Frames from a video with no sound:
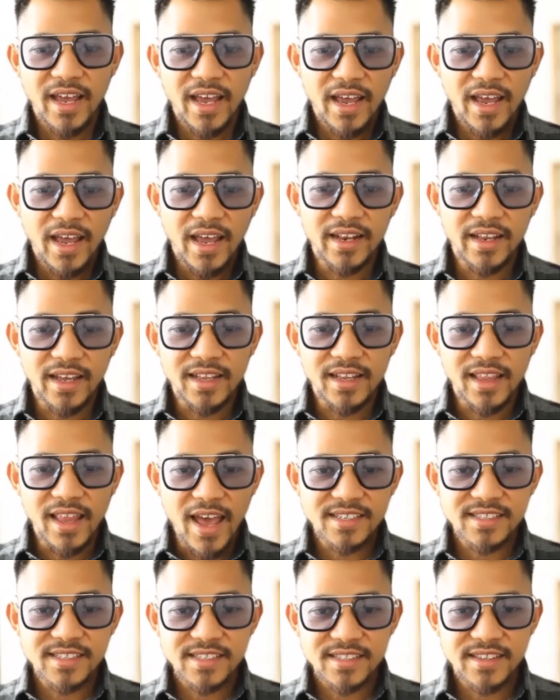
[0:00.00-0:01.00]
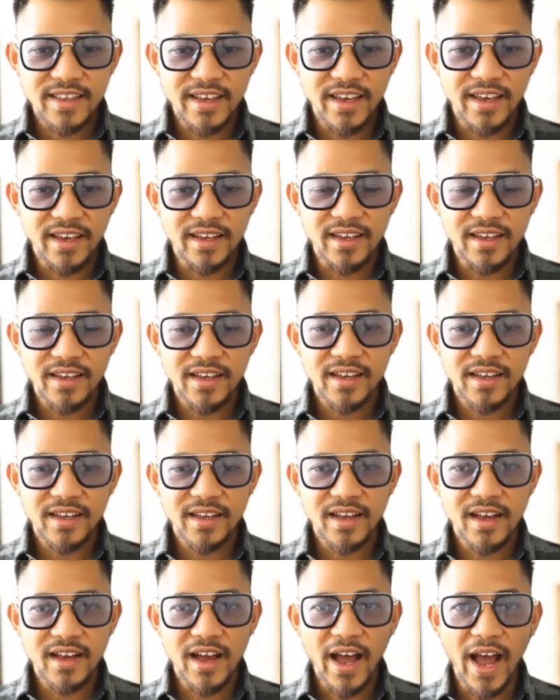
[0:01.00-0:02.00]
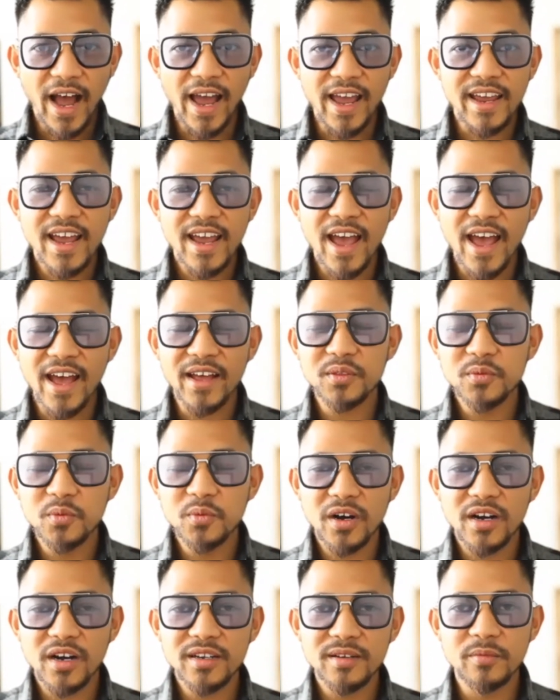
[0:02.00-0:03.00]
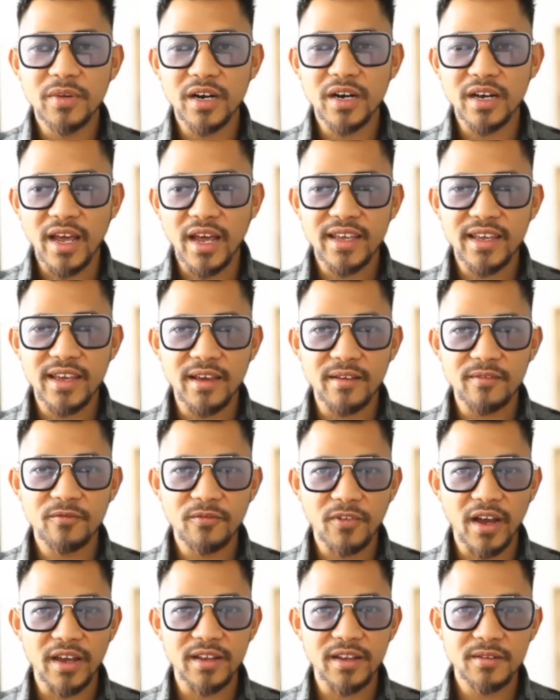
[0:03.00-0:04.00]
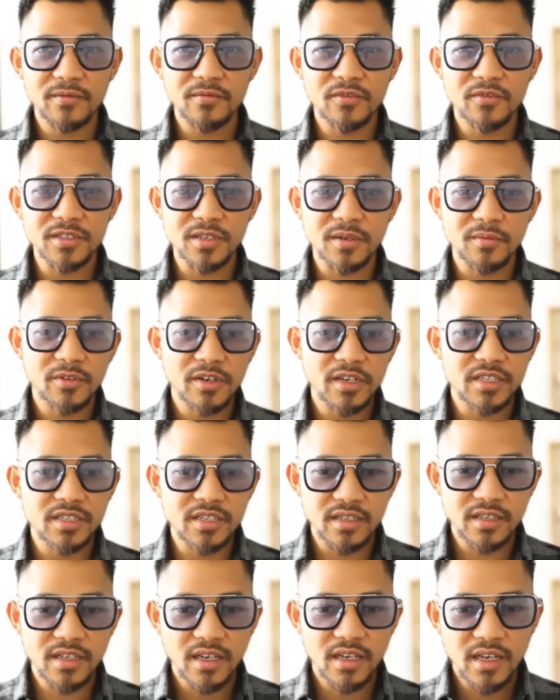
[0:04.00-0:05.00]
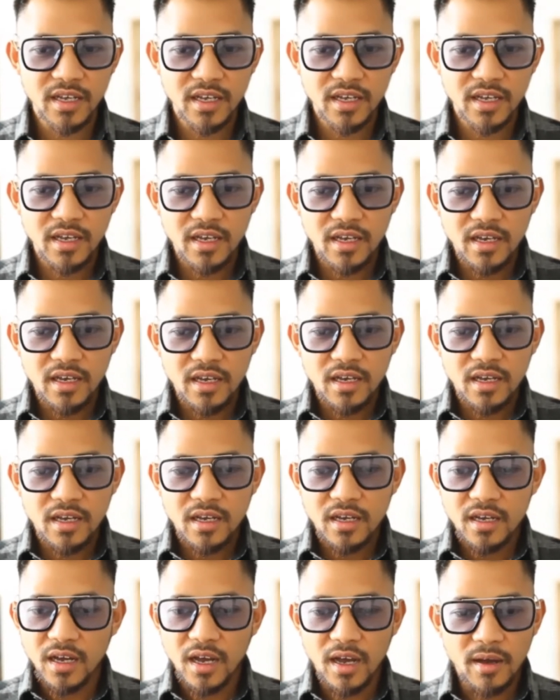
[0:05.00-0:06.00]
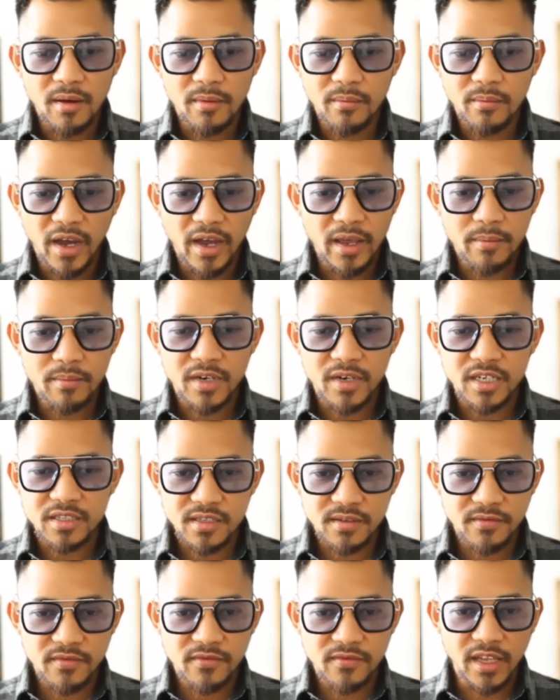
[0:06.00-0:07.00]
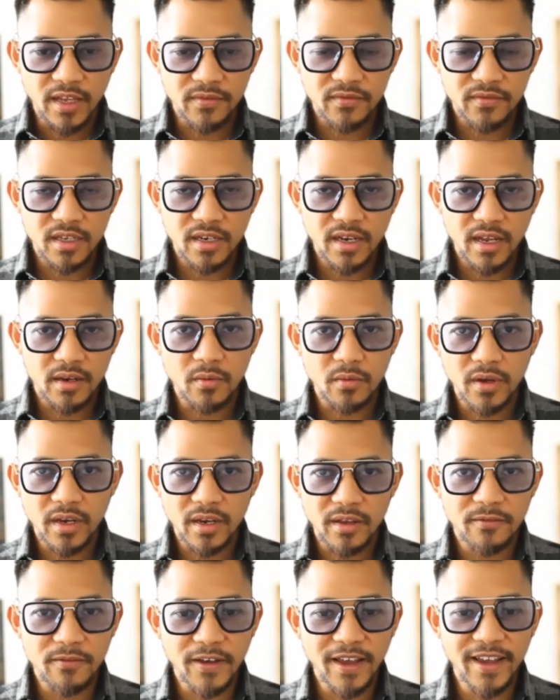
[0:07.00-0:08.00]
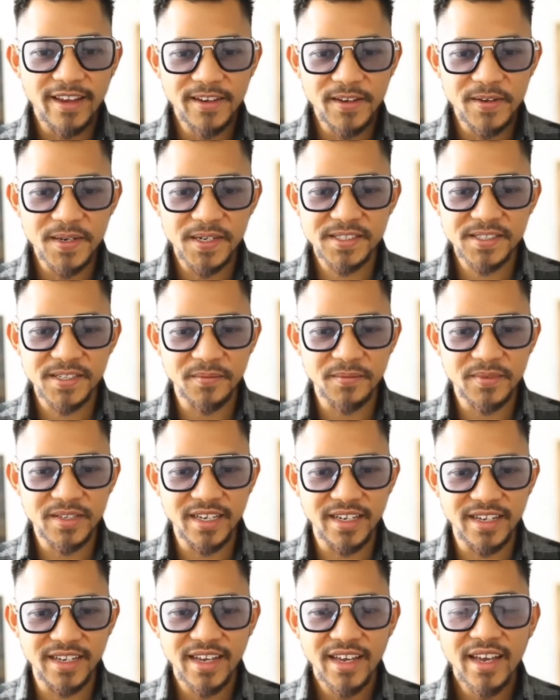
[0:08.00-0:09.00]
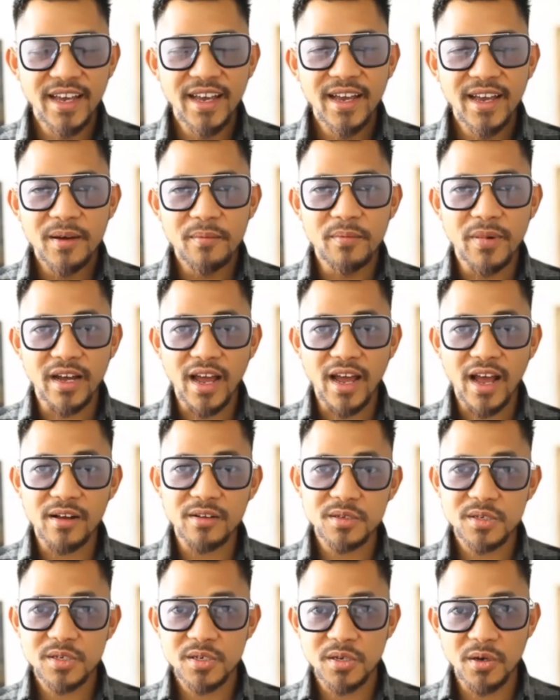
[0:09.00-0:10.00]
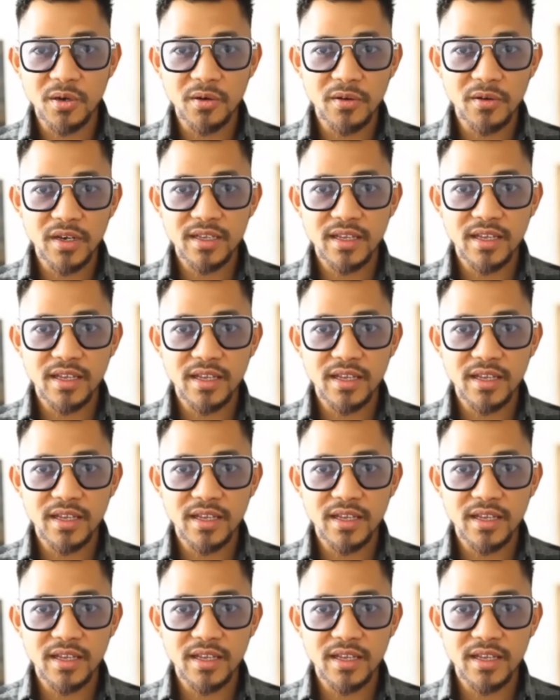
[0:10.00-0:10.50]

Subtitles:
And then last thing, I had one, but I can't find it for some reason. I must have left it at a wedding venue or something, but I'll show it